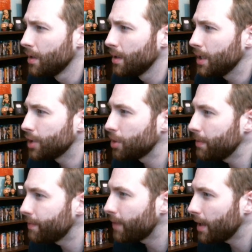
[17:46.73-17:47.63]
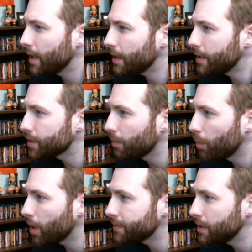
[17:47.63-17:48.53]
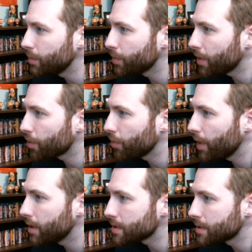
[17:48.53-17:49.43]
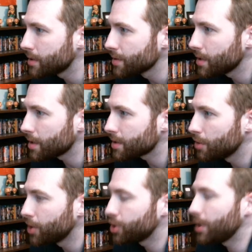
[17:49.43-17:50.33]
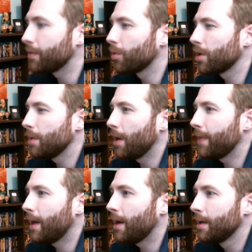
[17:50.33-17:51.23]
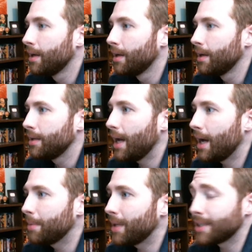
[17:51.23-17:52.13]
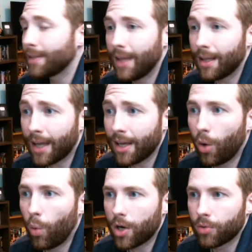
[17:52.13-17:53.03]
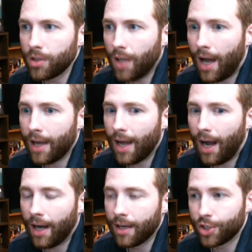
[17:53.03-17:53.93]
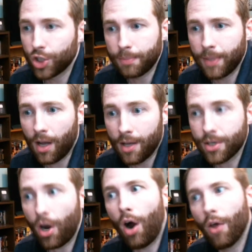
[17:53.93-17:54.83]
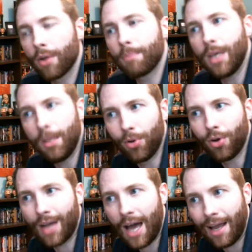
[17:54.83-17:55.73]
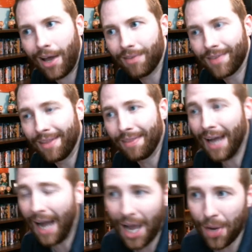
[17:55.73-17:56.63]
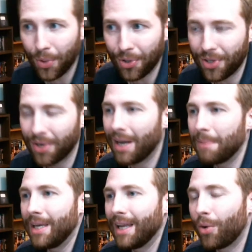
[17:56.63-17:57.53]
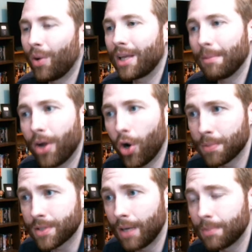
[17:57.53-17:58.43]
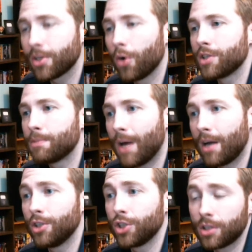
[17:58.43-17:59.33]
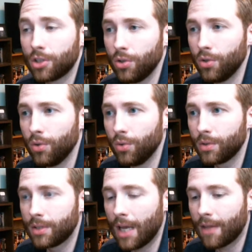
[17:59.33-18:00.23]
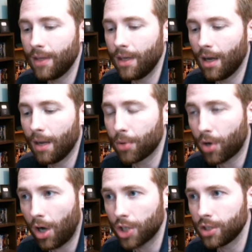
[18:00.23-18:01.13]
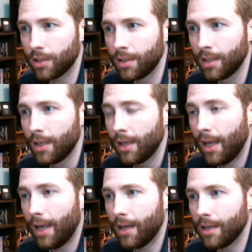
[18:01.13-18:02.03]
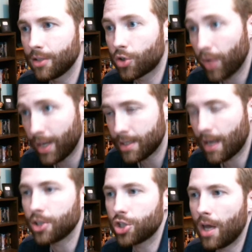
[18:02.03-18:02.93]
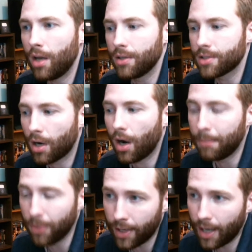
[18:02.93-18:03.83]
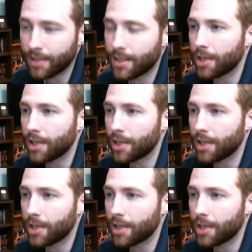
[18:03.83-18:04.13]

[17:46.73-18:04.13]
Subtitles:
It should be fine, at least from what I've seen with other creators. It still sucks so much you have to worry about that. Yeah, but that's the thing. Like, I don't want to rely on just because other people got out of it that I will. You know what I mean? I don't want to get my hopes up. So it's better just to take the precaution and create a second channel and start uploading on a second